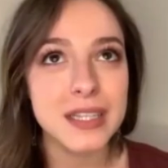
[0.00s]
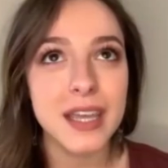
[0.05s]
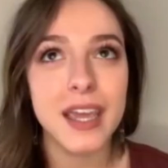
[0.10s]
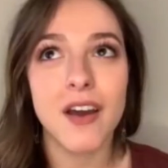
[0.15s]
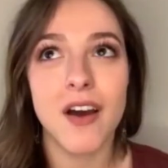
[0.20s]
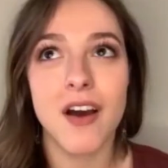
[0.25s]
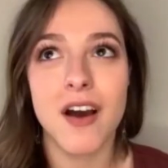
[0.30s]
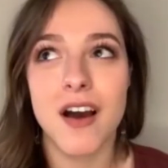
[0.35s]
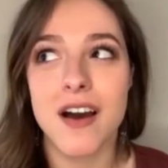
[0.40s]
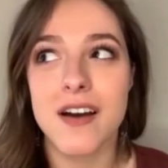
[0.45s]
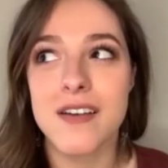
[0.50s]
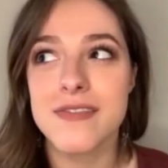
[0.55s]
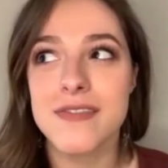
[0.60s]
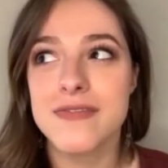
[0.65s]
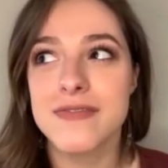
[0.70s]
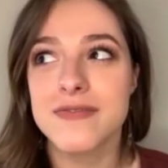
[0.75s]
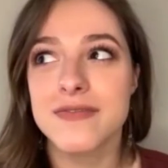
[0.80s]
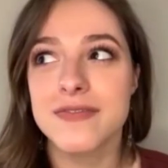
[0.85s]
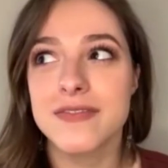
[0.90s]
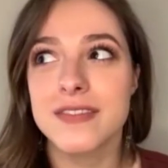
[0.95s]
day off,
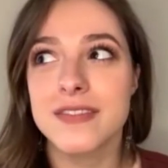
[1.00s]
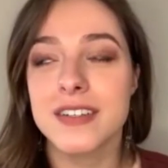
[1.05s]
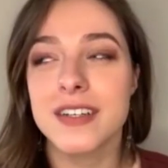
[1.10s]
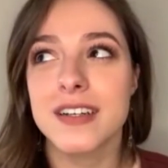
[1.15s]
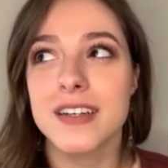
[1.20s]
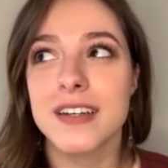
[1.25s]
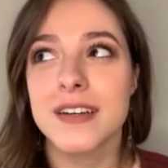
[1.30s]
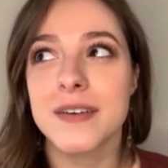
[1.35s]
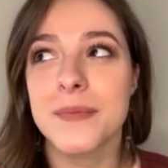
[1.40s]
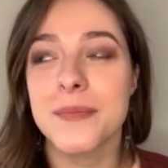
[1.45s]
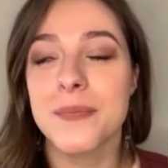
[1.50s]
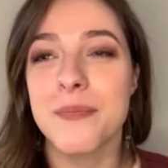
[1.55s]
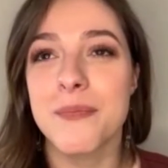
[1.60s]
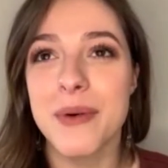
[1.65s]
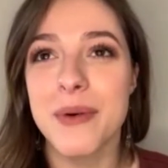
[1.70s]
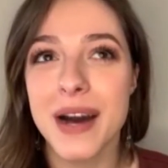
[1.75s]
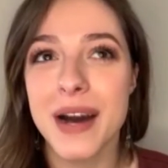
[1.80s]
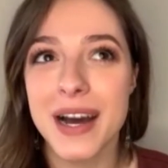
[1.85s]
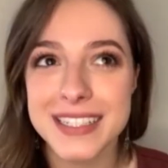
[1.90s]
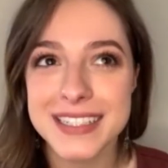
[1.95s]

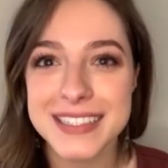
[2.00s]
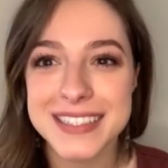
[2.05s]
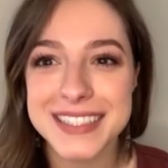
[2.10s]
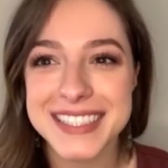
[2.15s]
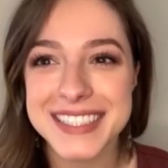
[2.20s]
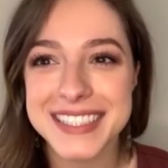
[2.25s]
but